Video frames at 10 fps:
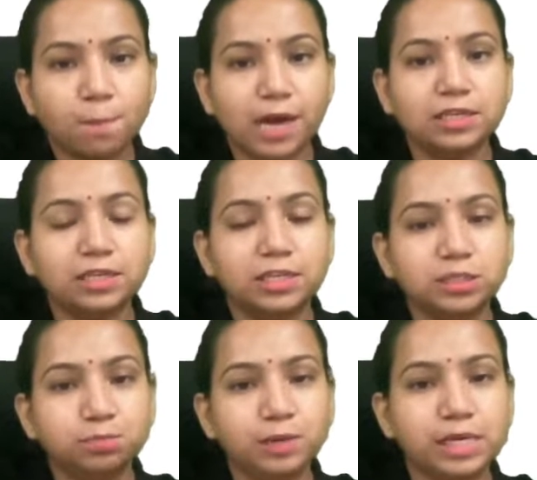
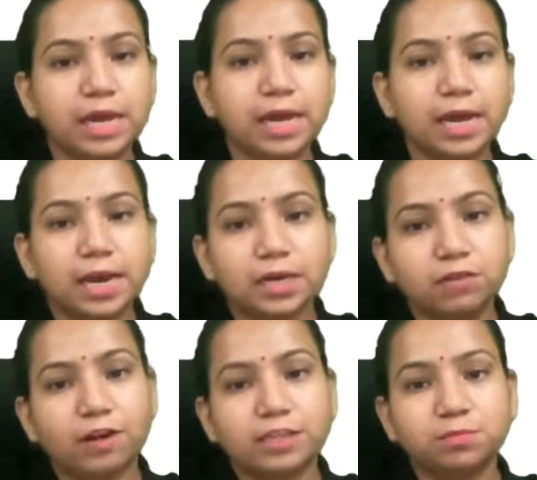minus PA
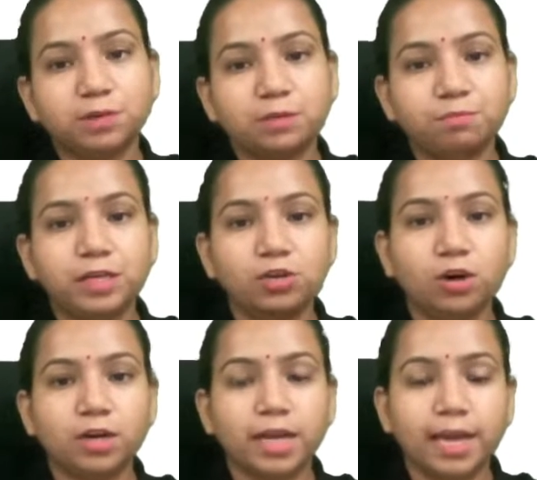divided by P
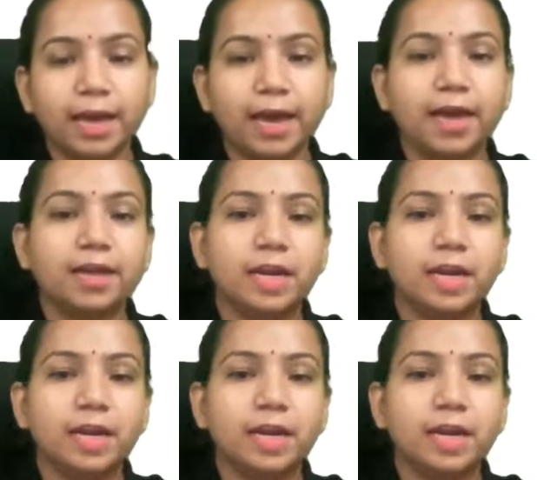naught A.